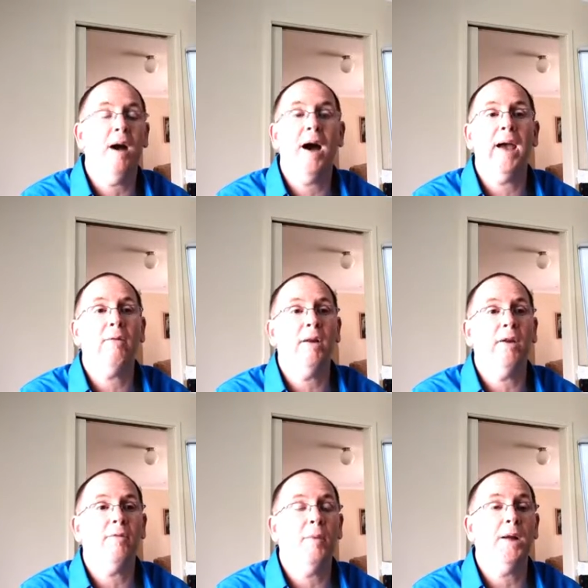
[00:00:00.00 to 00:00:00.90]
I have
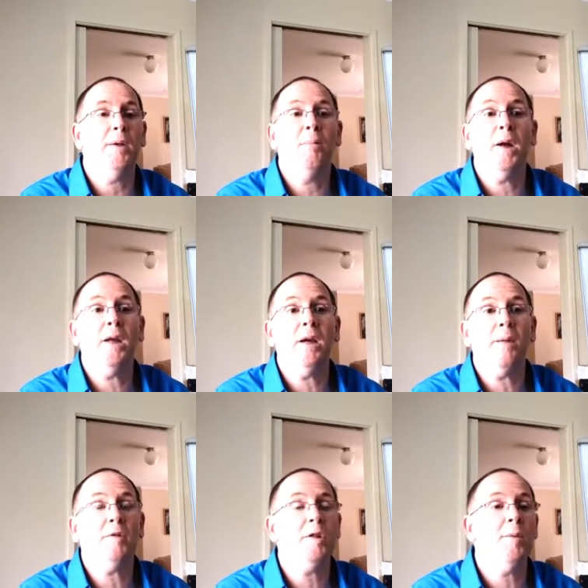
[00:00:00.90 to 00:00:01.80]
enough money. Money
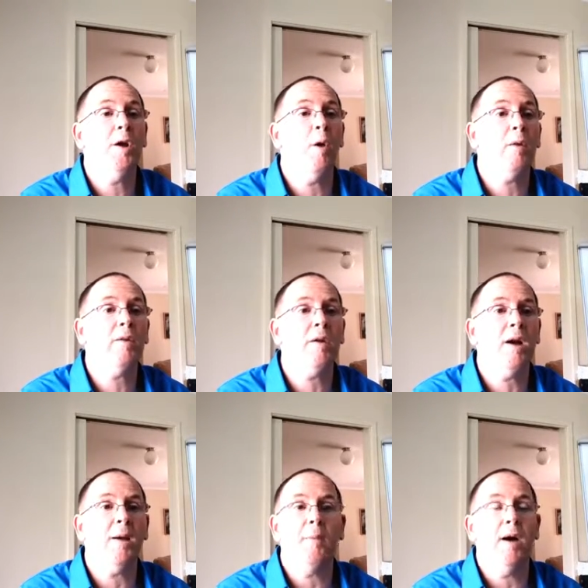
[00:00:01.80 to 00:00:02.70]
comes to me all the
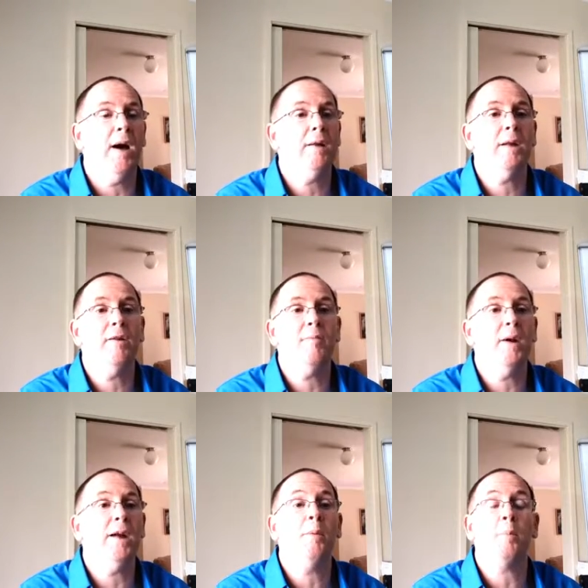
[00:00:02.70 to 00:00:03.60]
time. I love
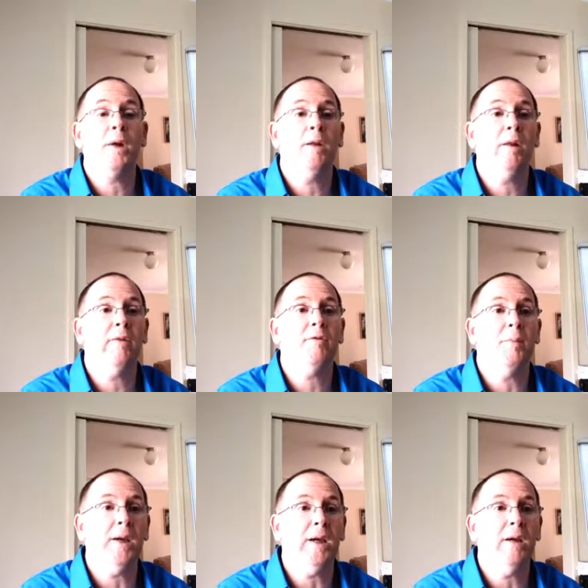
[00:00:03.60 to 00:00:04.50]
money and money loves
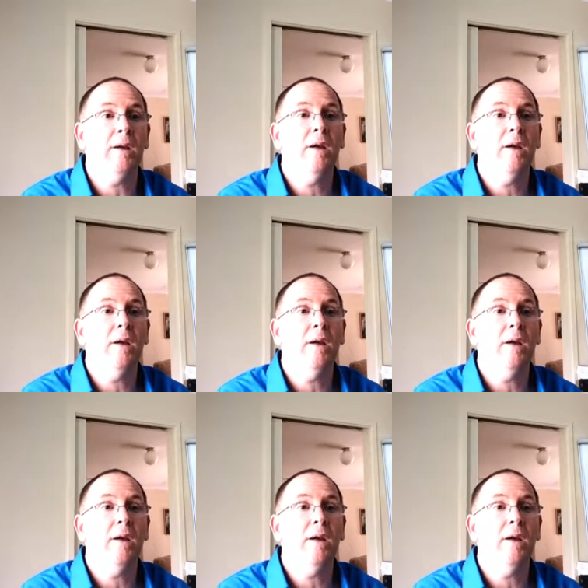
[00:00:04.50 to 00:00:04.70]
me.